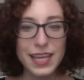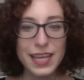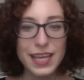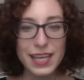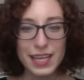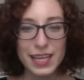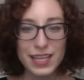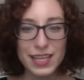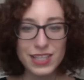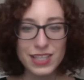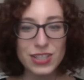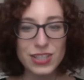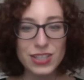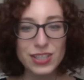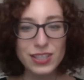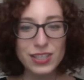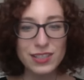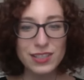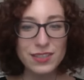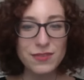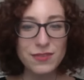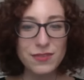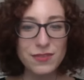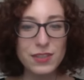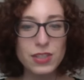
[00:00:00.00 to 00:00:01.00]
Each
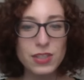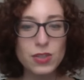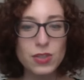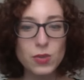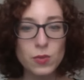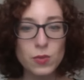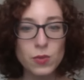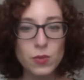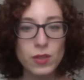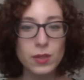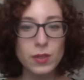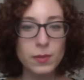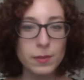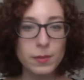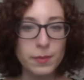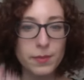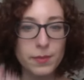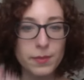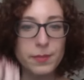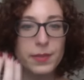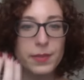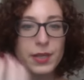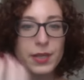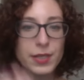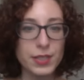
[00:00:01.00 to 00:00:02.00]
individual
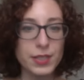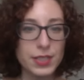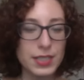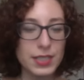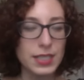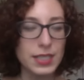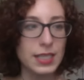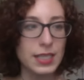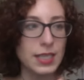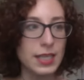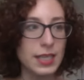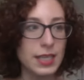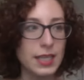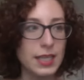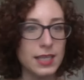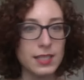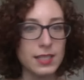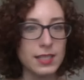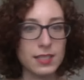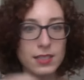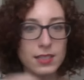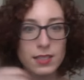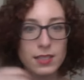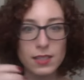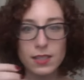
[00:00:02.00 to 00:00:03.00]
person
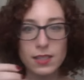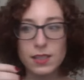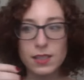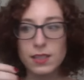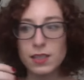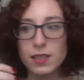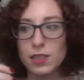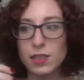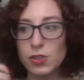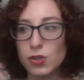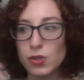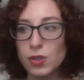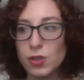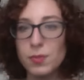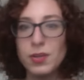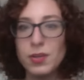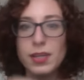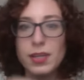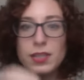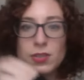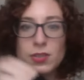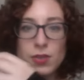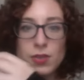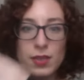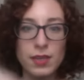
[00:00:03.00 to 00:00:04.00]
is
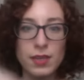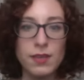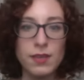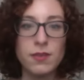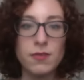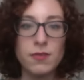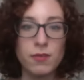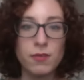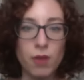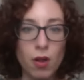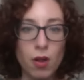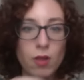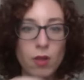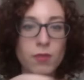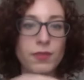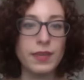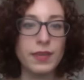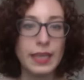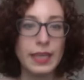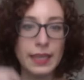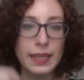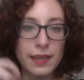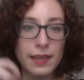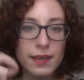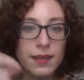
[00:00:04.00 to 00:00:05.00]
contributing to the
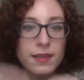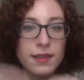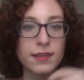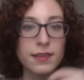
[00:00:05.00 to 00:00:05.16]
evolving